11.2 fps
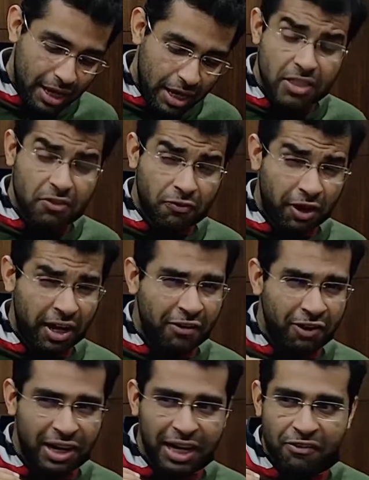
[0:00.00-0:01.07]
It's a
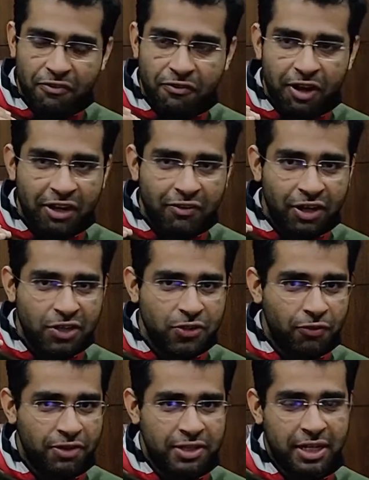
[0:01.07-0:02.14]
very
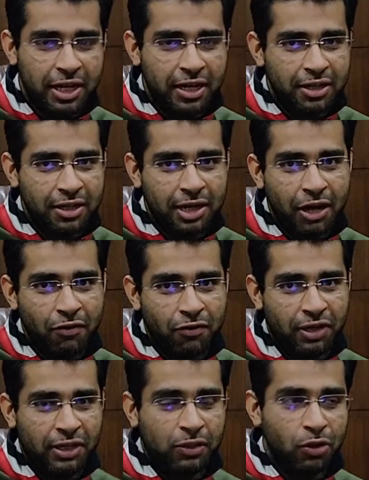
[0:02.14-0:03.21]
sophisticated kind of a
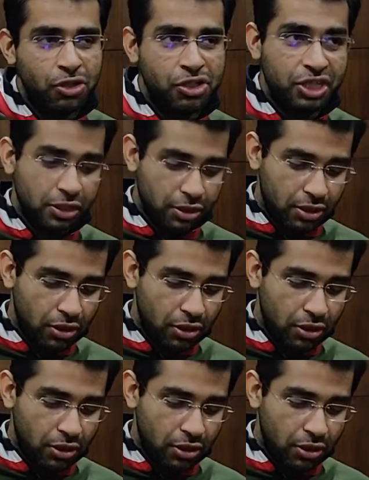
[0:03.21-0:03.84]
technology.